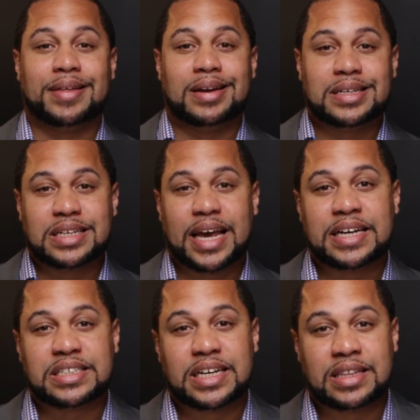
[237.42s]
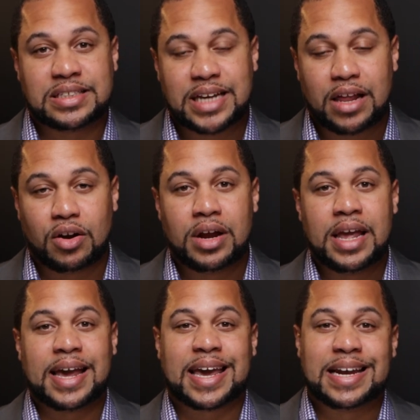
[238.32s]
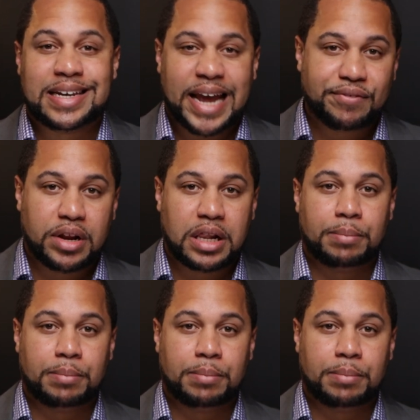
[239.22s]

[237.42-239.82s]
the listing agent and the seller, can definitely